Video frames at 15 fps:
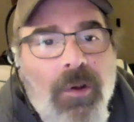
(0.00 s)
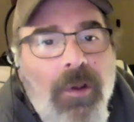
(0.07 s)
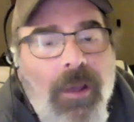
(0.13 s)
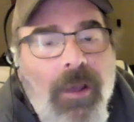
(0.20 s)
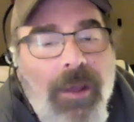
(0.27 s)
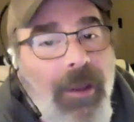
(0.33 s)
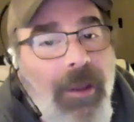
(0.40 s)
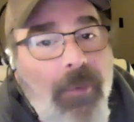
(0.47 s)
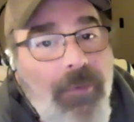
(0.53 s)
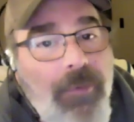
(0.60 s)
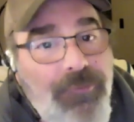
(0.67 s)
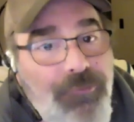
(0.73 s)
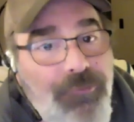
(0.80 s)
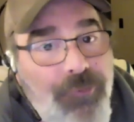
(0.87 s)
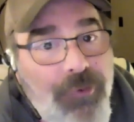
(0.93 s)
And I
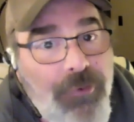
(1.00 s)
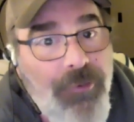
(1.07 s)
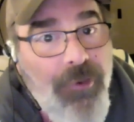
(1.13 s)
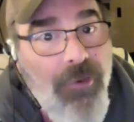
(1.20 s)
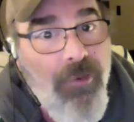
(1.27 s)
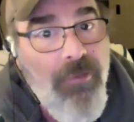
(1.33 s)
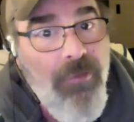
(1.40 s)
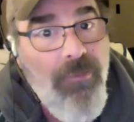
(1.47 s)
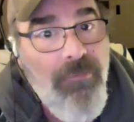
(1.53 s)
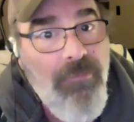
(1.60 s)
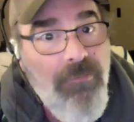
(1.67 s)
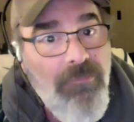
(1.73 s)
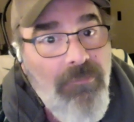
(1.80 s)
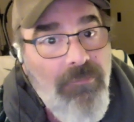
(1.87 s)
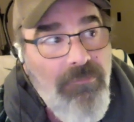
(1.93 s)
wasn't drunk at all.
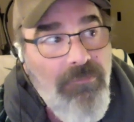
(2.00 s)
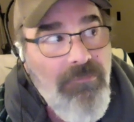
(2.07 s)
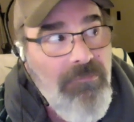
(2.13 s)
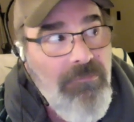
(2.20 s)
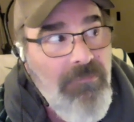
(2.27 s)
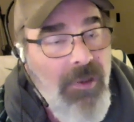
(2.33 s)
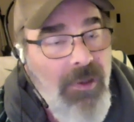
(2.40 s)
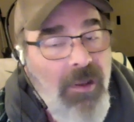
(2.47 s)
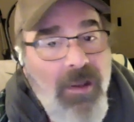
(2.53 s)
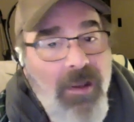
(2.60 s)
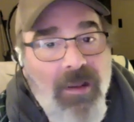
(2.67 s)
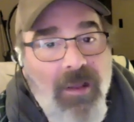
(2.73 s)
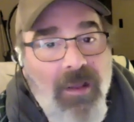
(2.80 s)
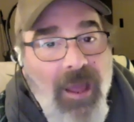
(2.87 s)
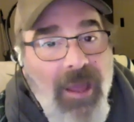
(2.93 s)

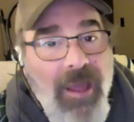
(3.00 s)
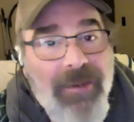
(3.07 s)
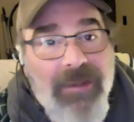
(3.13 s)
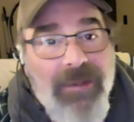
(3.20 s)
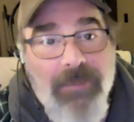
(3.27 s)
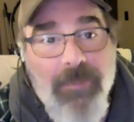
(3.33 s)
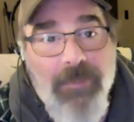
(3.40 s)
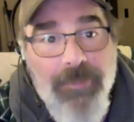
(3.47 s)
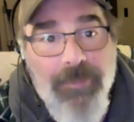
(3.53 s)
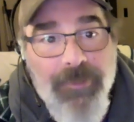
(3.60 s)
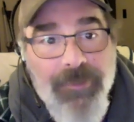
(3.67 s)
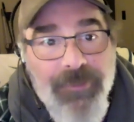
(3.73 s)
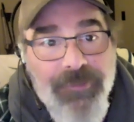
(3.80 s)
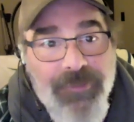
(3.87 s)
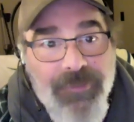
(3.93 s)
I had a couple
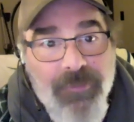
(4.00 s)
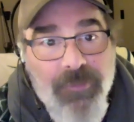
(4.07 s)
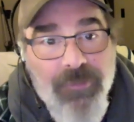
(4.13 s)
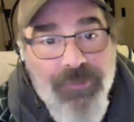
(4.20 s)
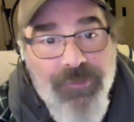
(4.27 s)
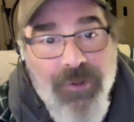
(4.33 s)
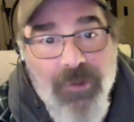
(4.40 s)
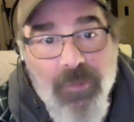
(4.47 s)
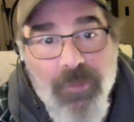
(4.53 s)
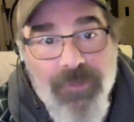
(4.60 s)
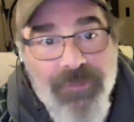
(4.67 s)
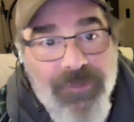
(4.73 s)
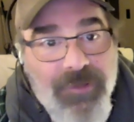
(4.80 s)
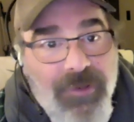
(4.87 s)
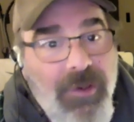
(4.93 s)
beers and a shot of
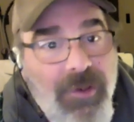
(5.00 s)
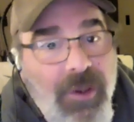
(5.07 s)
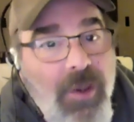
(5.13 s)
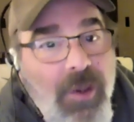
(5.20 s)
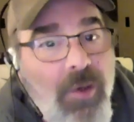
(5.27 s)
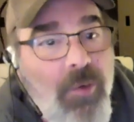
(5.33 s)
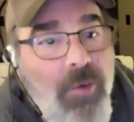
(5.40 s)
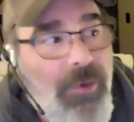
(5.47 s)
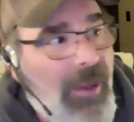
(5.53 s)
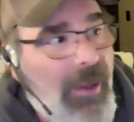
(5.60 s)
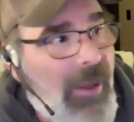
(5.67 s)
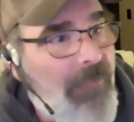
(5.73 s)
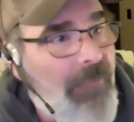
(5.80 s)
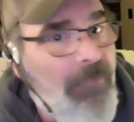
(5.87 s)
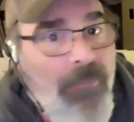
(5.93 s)
whiskey. We
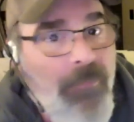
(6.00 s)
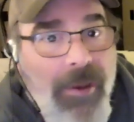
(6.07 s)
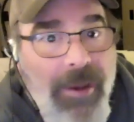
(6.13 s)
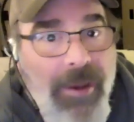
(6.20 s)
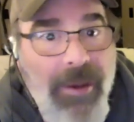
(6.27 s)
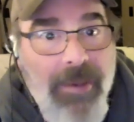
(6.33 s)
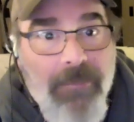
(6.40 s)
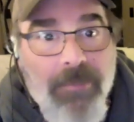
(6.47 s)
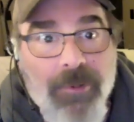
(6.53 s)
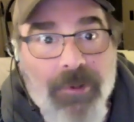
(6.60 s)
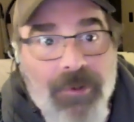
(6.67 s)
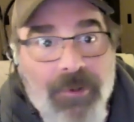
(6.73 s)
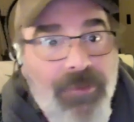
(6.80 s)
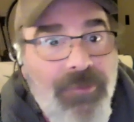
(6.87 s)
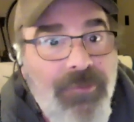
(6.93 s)
had
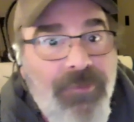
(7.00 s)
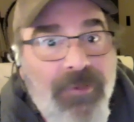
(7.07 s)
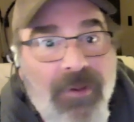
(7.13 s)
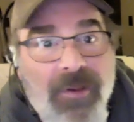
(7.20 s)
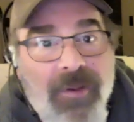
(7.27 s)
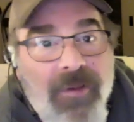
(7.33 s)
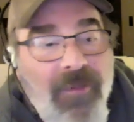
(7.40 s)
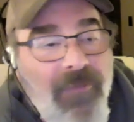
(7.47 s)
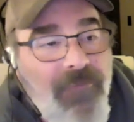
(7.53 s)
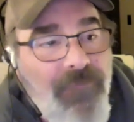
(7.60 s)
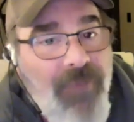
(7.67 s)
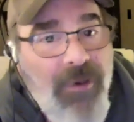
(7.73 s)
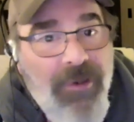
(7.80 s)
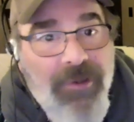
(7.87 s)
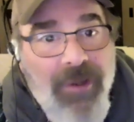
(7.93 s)
hamburgers,
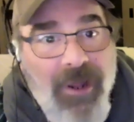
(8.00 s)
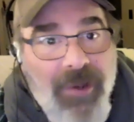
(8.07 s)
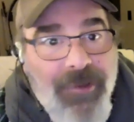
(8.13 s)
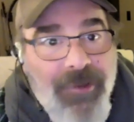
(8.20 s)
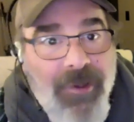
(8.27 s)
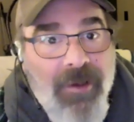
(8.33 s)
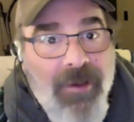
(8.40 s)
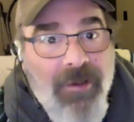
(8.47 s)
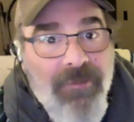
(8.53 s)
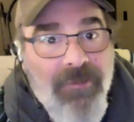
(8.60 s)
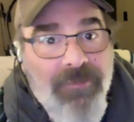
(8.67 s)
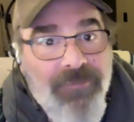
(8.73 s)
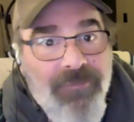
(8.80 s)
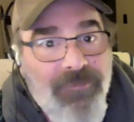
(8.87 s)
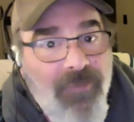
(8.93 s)
fucking hot
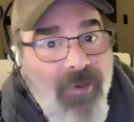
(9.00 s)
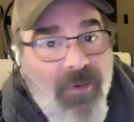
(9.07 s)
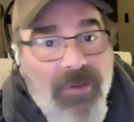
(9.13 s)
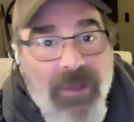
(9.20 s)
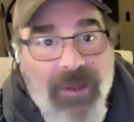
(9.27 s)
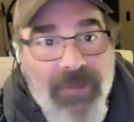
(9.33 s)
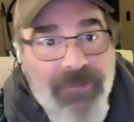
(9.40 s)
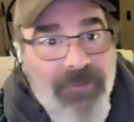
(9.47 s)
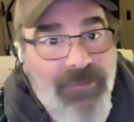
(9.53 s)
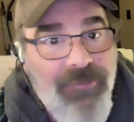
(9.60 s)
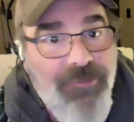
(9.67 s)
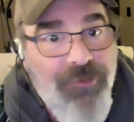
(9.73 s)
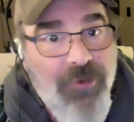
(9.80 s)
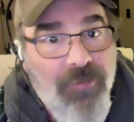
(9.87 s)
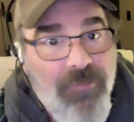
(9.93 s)
dogs, and all kinds of
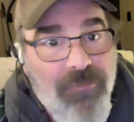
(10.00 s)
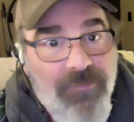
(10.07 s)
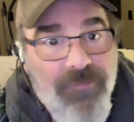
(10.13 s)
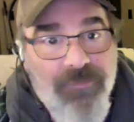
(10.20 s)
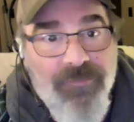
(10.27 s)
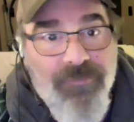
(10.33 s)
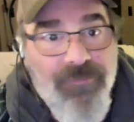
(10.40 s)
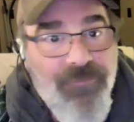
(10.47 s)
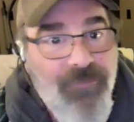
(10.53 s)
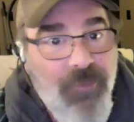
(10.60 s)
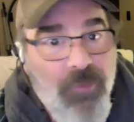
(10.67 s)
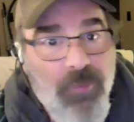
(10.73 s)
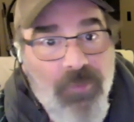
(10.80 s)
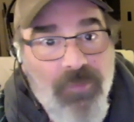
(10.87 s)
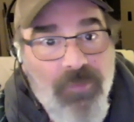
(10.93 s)
junk
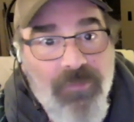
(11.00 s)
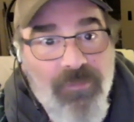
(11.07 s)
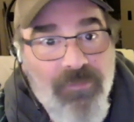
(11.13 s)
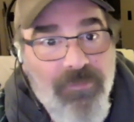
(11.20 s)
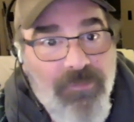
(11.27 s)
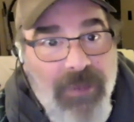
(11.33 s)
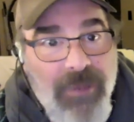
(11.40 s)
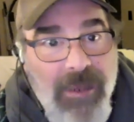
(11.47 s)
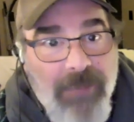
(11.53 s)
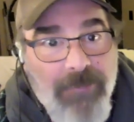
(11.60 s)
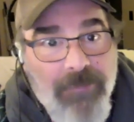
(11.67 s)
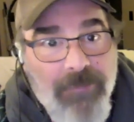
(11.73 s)
food, camping